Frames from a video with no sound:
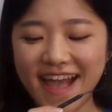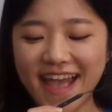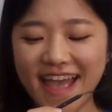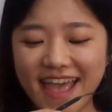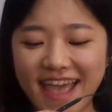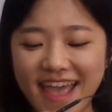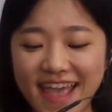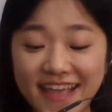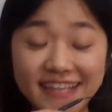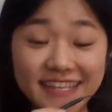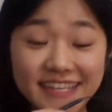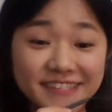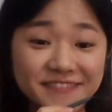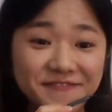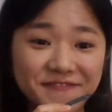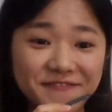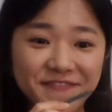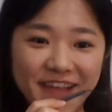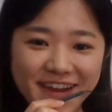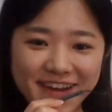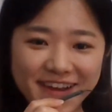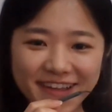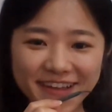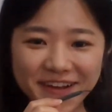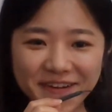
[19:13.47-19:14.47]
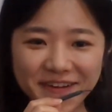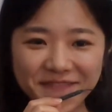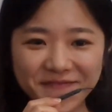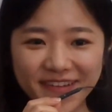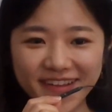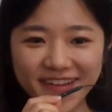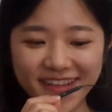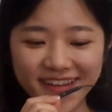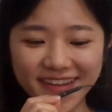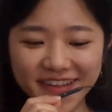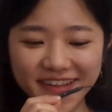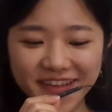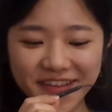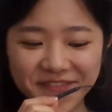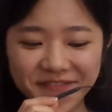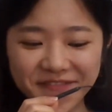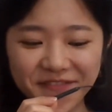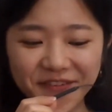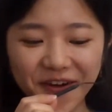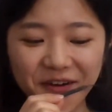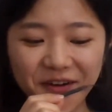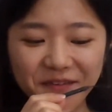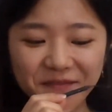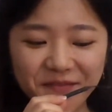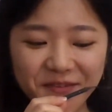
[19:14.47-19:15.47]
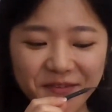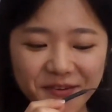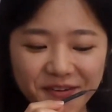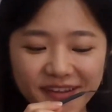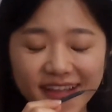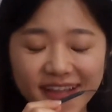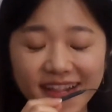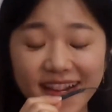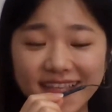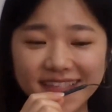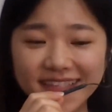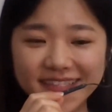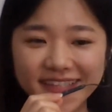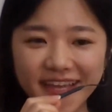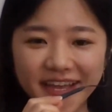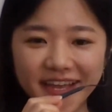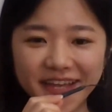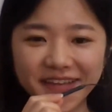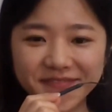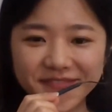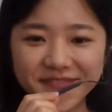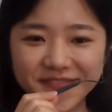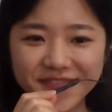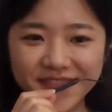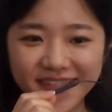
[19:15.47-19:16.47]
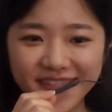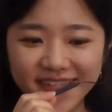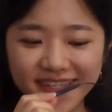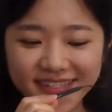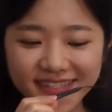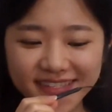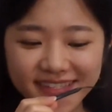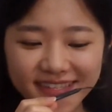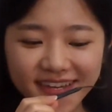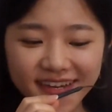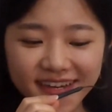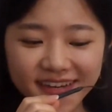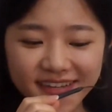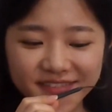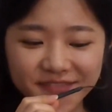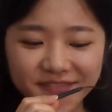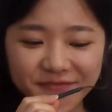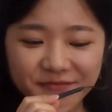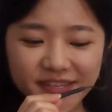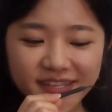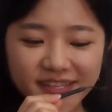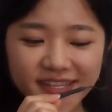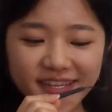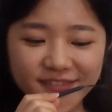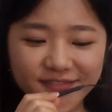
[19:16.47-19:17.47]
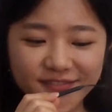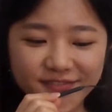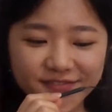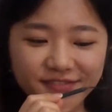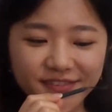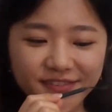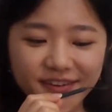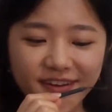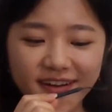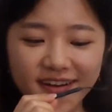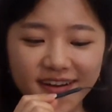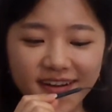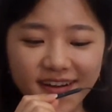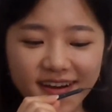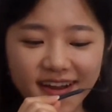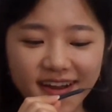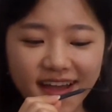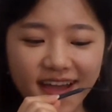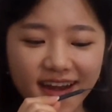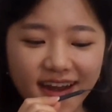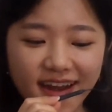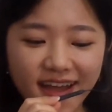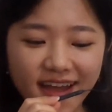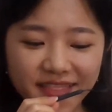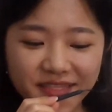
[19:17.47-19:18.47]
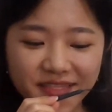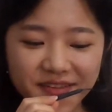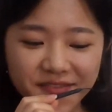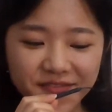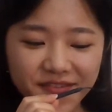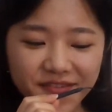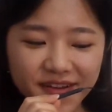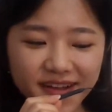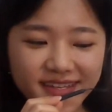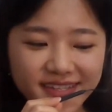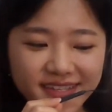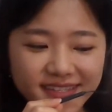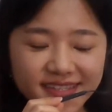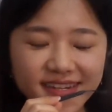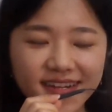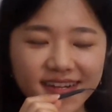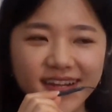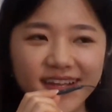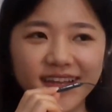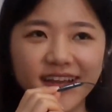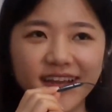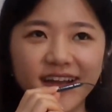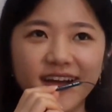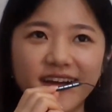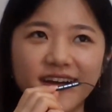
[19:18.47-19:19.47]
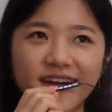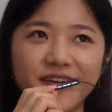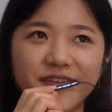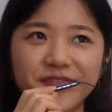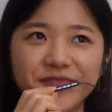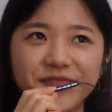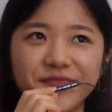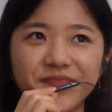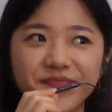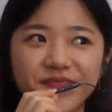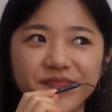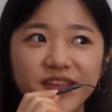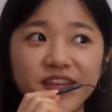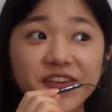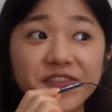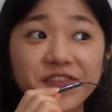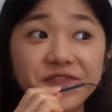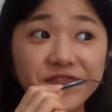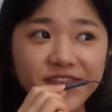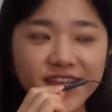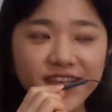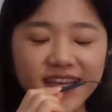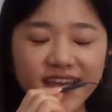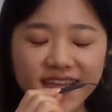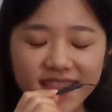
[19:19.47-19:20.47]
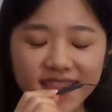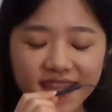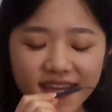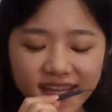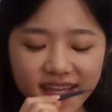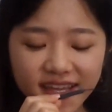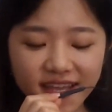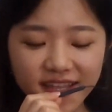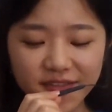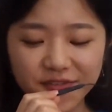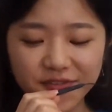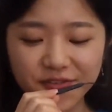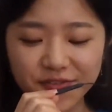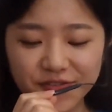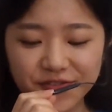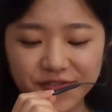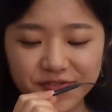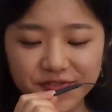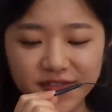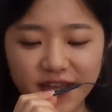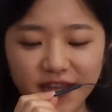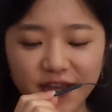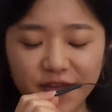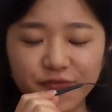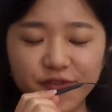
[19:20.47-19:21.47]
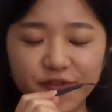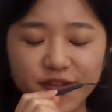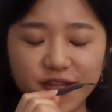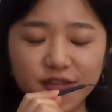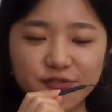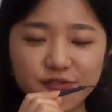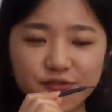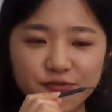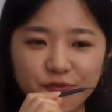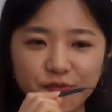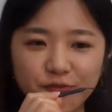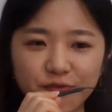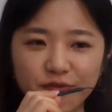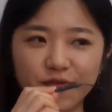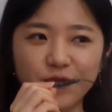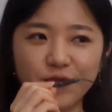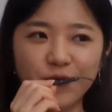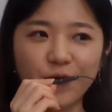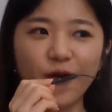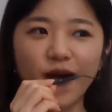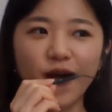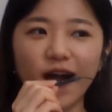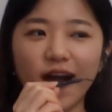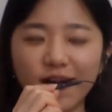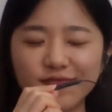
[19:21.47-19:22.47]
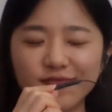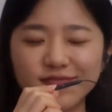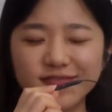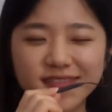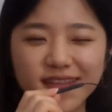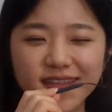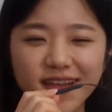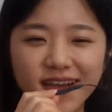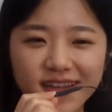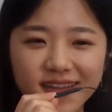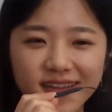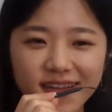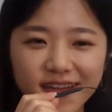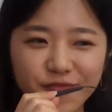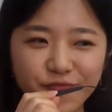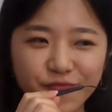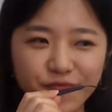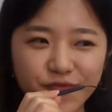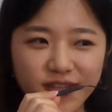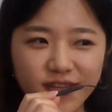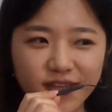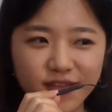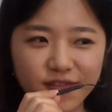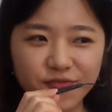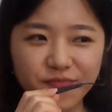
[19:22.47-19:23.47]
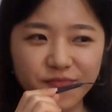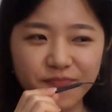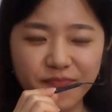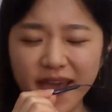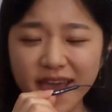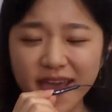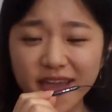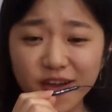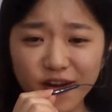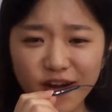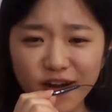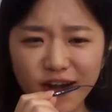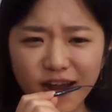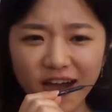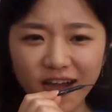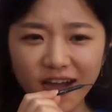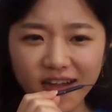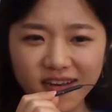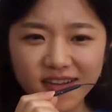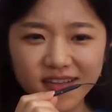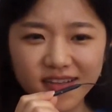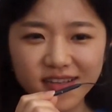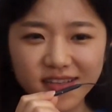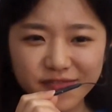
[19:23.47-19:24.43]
It's very competitive among landscape students because we need to cut a lot. Otherwise, if we cannot get the queue, then we need to go outside and we need to pay a lot.